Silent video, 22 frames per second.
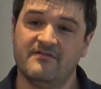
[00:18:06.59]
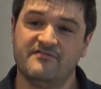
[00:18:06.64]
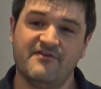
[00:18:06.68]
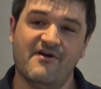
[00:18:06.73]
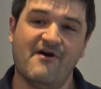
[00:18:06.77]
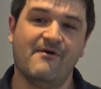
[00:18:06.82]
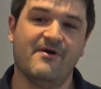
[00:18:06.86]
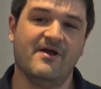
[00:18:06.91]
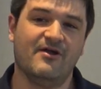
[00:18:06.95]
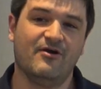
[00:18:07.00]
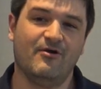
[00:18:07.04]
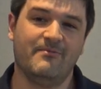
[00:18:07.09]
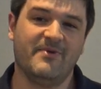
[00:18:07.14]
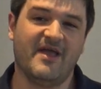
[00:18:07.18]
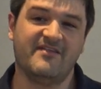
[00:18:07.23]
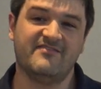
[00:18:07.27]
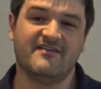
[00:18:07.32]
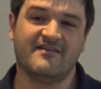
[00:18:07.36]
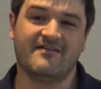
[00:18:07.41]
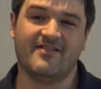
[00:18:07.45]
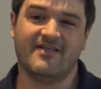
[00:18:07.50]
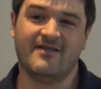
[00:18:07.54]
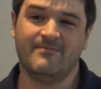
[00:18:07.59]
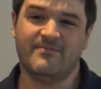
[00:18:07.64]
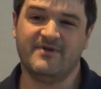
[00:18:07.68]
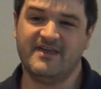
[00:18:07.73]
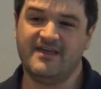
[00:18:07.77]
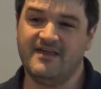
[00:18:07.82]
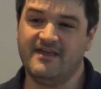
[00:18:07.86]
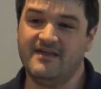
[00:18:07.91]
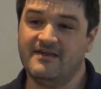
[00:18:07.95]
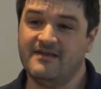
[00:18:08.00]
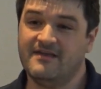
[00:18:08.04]
So it'll basically
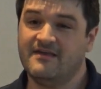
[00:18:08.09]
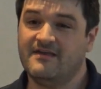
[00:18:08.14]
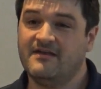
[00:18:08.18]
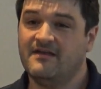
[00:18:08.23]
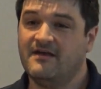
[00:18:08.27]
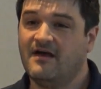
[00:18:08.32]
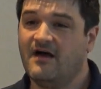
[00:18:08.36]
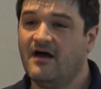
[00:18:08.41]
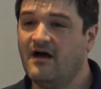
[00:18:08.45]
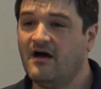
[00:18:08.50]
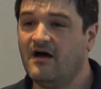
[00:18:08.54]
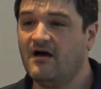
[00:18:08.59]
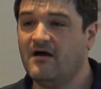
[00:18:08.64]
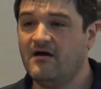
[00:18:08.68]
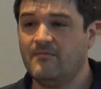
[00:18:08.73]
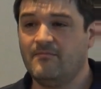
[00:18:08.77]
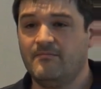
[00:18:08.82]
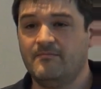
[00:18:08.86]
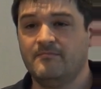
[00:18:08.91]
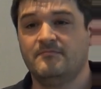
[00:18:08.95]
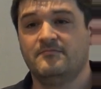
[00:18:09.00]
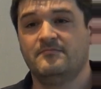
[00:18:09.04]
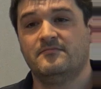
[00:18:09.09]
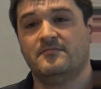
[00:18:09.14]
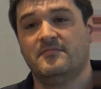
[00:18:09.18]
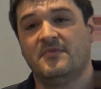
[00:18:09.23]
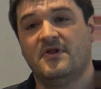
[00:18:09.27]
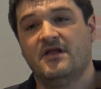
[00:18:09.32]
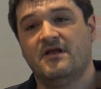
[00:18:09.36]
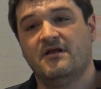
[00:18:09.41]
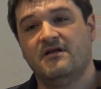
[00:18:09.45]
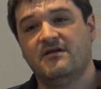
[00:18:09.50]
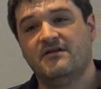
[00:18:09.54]
be
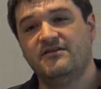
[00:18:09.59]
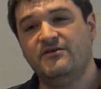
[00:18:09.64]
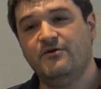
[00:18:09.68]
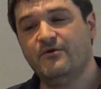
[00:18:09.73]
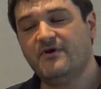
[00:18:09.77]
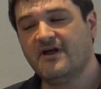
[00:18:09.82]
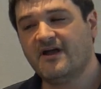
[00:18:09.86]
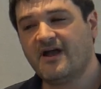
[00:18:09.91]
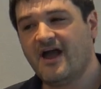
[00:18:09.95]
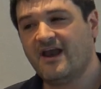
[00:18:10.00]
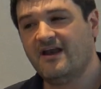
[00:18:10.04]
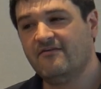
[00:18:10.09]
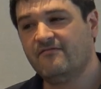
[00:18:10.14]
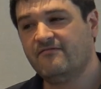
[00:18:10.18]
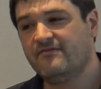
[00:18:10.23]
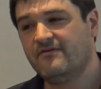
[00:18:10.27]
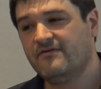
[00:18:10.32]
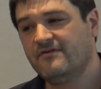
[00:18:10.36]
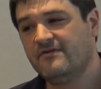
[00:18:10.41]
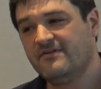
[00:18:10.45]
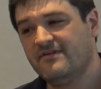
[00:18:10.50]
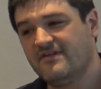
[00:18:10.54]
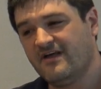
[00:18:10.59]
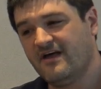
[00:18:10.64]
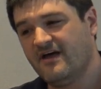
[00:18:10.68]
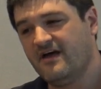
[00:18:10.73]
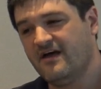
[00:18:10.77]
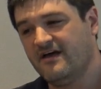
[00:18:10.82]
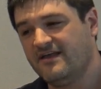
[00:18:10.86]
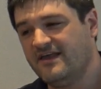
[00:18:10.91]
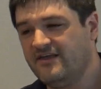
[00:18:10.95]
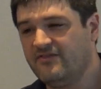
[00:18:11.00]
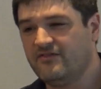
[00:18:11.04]
you can kind of
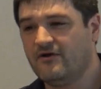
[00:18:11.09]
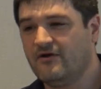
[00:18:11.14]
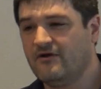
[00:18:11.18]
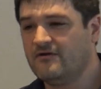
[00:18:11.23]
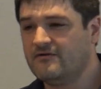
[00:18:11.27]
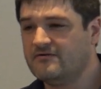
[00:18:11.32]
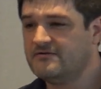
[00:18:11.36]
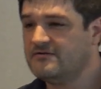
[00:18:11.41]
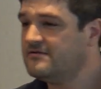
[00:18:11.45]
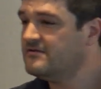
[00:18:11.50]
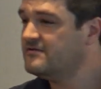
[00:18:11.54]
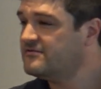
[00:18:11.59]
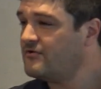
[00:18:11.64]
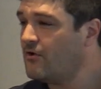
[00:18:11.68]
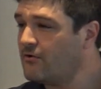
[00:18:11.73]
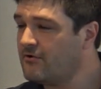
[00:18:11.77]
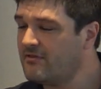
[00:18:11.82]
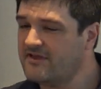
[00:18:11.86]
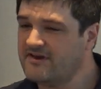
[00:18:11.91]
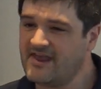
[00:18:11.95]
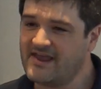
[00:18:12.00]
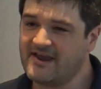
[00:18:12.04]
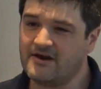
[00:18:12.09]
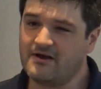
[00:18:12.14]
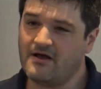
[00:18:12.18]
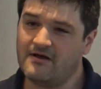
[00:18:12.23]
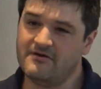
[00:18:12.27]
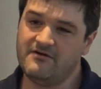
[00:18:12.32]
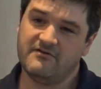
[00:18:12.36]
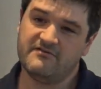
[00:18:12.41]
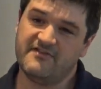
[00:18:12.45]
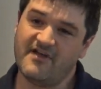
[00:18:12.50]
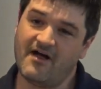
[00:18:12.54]
either totally take it
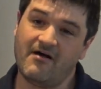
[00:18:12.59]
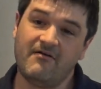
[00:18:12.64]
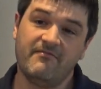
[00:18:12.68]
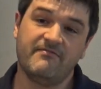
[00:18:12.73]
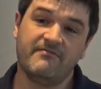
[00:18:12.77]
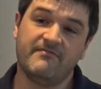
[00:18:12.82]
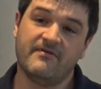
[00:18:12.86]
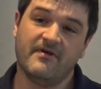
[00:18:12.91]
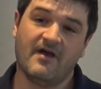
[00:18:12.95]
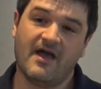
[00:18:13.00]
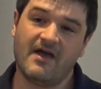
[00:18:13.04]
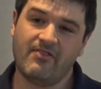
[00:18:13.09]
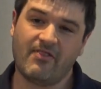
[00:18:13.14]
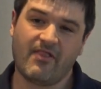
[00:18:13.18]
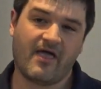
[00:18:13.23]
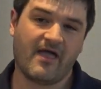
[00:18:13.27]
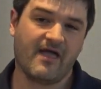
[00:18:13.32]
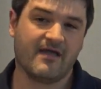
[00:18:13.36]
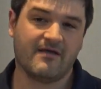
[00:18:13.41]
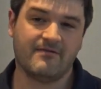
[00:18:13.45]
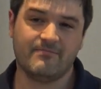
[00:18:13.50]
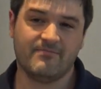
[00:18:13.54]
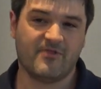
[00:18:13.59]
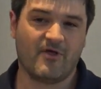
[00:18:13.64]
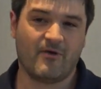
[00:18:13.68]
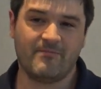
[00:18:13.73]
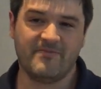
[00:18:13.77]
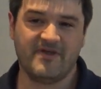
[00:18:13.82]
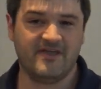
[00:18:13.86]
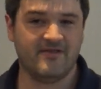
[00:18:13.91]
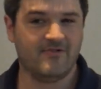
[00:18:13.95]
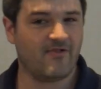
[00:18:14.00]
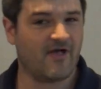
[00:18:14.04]
on yourself, and like there'll
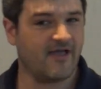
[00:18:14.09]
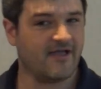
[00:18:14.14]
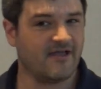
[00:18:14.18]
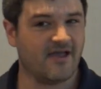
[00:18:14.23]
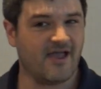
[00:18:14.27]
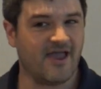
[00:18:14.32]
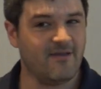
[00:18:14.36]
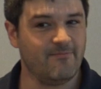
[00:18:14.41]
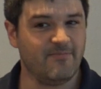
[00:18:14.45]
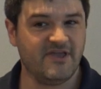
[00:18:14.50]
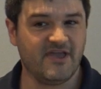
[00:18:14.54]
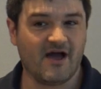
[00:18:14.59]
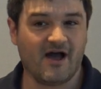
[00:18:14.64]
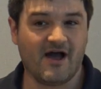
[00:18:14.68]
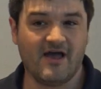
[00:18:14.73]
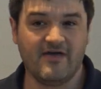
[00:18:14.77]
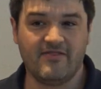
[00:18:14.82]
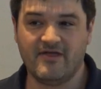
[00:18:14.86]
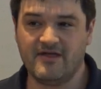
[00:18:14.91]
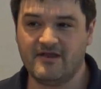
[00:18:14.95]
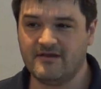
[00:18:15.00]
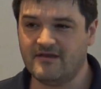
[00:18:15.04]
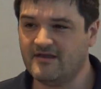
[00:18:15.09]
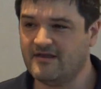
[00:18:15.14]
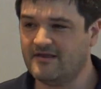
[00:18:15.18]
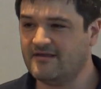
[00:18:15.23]
be like an API that